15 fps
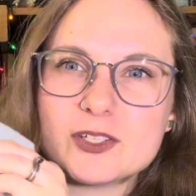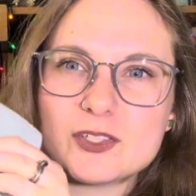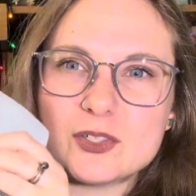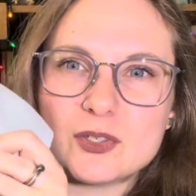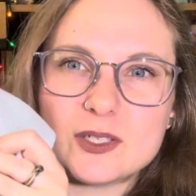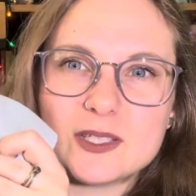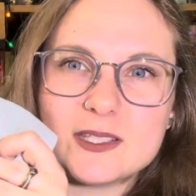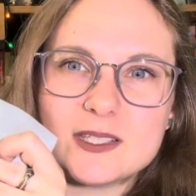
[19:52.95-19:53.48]
so
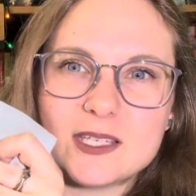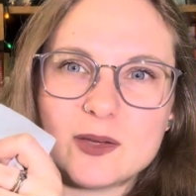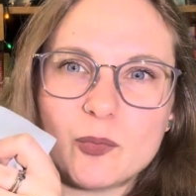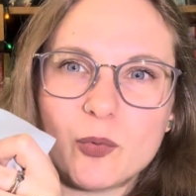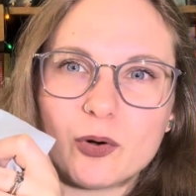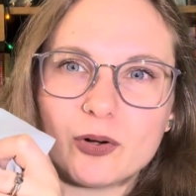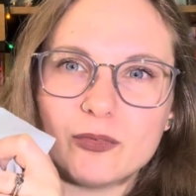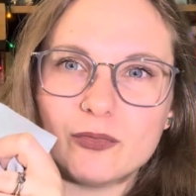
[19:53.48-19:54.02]
you could see
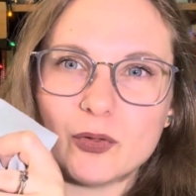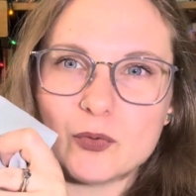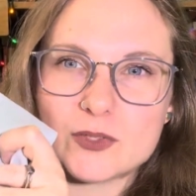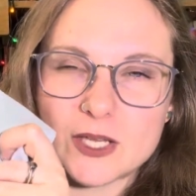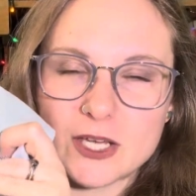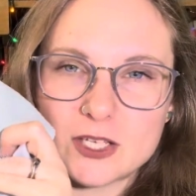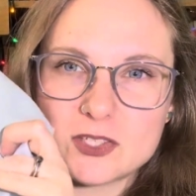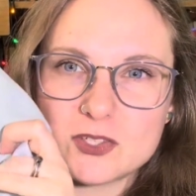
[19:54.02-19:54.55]
more of those
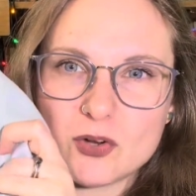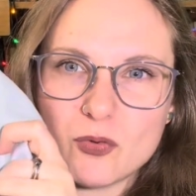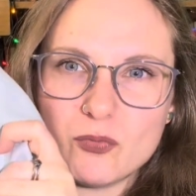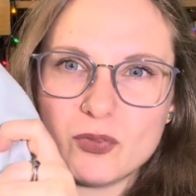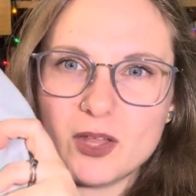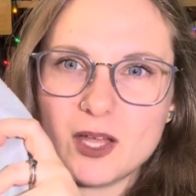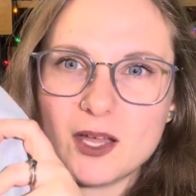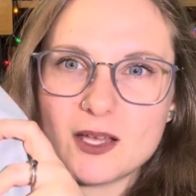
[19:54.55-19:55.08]
like
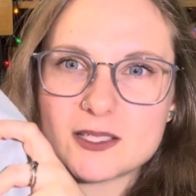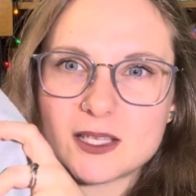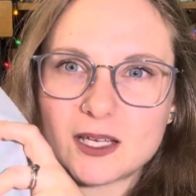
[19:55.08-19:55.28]
snowflakes